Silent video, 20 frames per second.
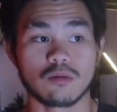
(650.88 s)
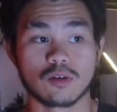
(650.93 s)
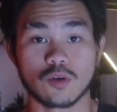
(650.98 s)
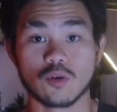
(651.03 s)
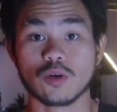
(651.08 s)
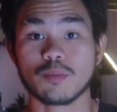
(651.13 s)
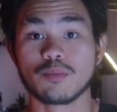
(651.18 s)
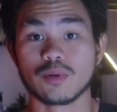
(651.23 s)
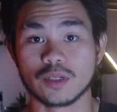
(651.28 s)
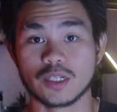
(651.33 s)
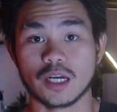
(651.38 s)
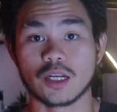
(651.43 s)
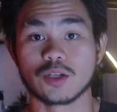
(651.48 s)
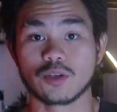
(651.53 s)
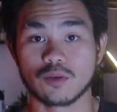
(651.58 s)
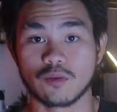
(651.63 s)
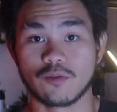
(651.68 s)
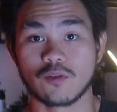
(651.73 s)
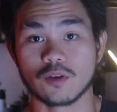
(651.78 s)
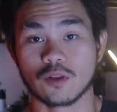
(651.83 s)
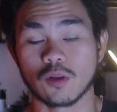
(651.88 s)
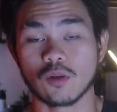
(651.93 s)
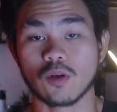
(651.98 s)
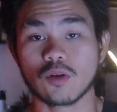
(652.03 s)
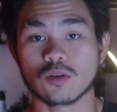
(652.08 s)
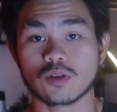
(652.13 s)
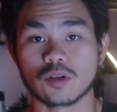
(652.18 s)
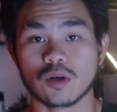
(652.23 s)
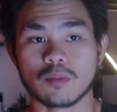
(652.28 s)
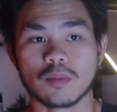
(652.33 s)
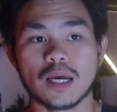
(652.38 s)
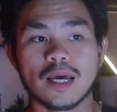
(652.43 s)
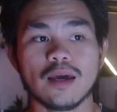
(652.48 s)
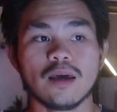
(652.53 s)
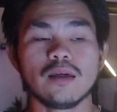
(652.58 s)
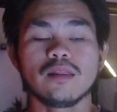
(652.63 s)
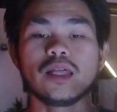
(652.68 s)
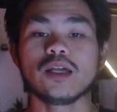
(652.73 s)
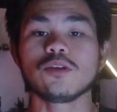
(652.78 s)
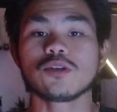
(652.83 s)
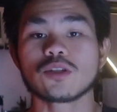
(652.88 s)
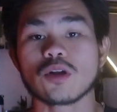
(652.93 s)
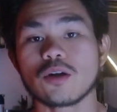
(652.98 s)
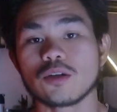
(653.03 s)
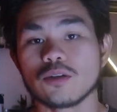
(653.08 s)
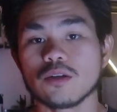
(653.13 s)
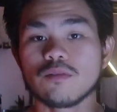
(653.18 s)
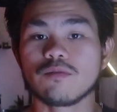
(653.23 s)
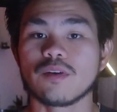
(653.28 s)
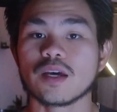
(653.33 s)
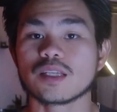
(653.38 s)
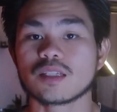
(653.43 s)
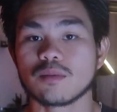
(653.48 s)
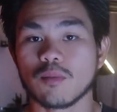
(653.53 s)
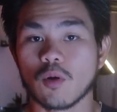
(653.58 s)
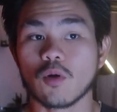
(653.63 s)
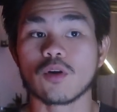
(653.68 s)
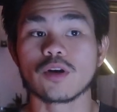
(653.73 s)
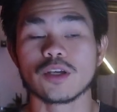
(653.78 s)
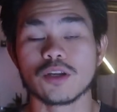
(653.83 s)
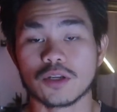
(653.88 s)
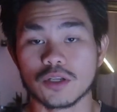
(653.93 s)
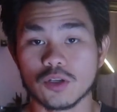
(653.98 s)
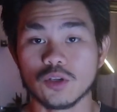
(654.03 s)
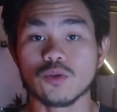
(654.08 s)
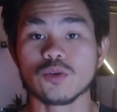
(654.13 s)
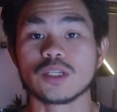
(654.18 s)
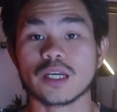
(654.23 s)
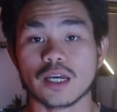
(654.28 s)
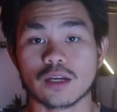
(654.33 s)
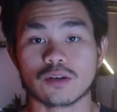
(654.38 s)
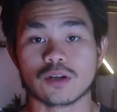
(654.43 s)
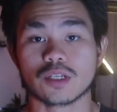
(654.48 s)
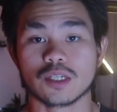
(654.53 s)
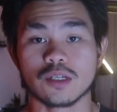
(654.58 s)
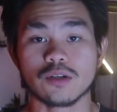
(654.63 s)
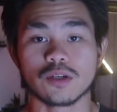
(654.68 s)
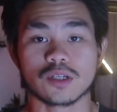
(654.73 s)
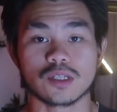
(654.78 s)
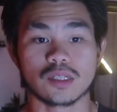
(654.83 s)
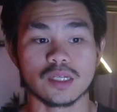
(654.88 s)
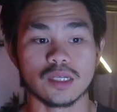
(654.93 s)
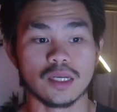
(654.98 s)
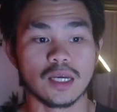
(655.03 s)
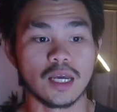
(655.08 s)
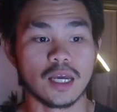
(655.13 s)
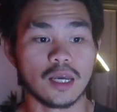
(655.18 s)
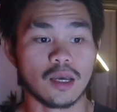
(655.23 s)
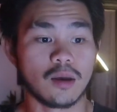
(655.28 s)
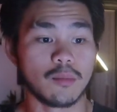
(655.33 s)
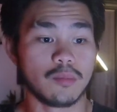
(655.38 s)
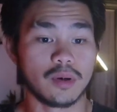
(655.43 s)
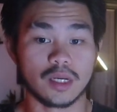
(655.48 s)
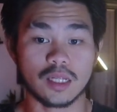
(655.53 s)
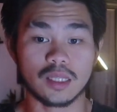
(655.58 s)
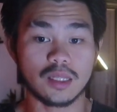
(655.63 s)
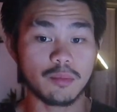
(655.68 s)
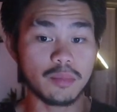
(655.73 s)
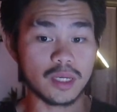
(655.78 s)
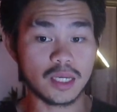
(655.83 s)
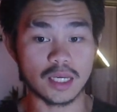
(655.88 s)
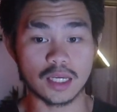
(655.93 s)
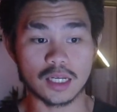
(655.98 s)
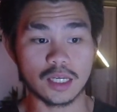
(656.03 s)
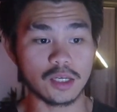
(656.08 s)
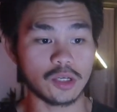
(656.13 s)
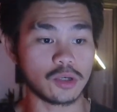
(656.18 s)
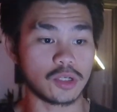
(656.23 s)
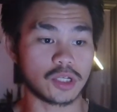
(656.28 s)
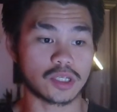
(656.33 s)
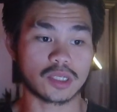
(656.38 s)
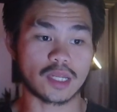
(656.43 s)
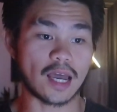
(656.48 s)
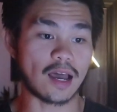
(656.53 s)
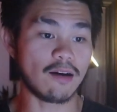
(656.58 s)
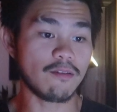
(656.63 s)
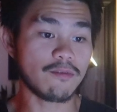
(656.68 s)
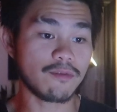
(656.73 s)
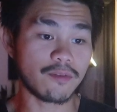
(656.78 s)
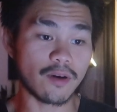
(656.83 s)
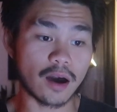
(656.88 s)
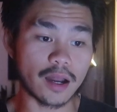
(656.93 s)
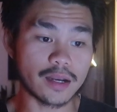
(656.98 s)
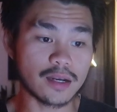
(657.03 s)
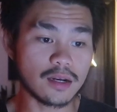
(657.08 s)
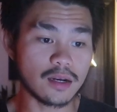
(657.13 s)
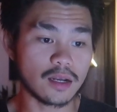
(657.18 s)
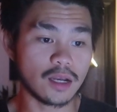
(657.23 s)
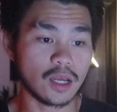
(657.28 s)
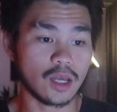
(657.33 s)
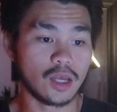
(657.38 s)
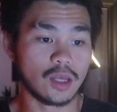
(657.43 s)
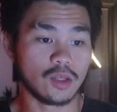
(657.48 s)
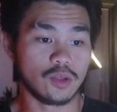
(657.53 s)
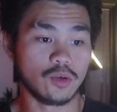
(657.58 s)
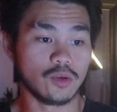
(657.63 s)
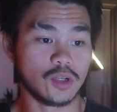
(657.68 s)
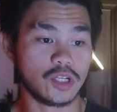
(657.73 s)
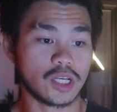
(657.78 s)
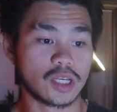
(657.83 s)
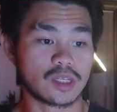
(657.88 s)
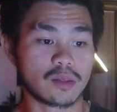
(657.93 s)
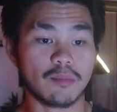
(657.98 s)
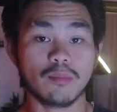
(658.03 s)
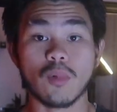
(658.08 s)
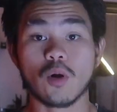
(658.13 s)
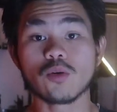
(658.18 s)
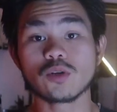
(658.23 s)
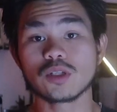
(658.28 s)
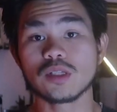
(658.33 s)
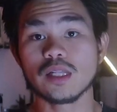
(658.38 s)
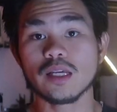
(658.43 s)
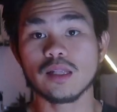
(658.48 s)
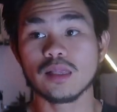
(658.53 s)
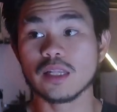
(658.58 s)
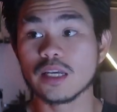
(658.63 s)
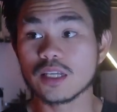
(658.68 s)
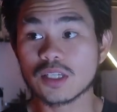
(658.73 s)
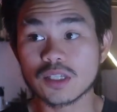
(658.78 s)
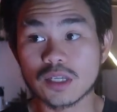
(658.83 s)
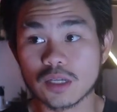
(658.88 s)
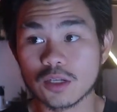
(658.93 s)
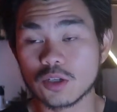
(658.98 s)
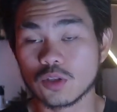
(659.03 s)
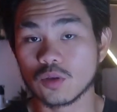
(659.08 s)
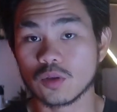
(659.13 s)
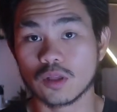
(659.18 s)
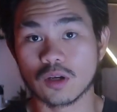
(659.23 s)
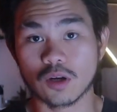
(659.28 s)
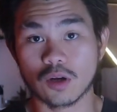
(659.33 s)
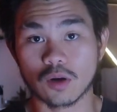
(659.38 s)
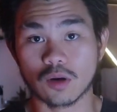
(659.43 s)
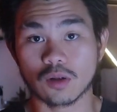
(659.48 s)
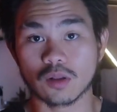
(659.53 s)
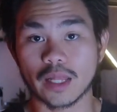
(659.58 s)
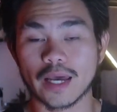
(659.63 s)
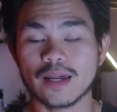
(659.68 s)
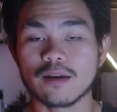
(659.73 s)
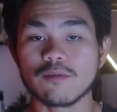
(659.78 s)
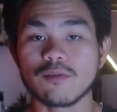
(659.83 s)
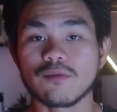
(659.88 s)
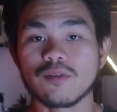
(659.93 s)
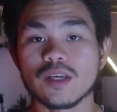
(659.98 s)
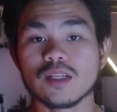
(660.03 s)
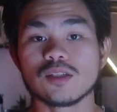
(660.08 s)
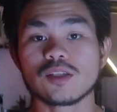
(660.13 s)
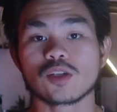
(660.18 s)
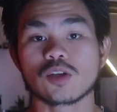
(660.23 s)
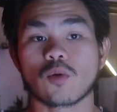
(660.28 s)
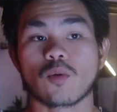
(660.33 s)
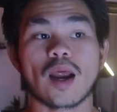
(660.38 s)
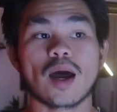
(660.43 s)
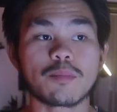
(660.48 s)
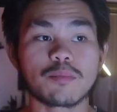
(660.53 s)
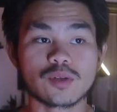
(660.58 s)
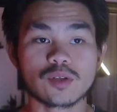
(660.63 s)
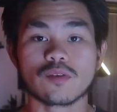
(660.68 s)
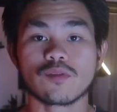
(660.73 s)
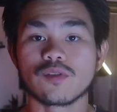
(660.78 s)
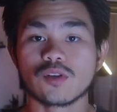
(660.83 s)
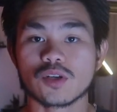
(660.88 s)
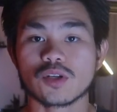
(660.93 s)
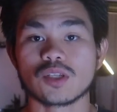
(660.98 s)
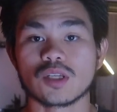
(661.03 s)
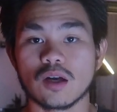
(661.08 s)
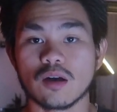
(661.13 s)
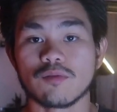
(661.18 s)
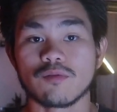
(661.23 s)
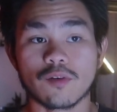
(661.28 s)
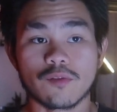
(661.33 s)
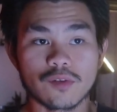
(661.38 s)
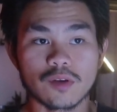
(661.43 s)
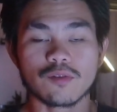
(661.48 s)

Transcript: good potential for the long term, then you start to invest more and do take her seriously. But in the beginning, you just have fun. You just mostly listen to the girl and feed scraps of yourself, of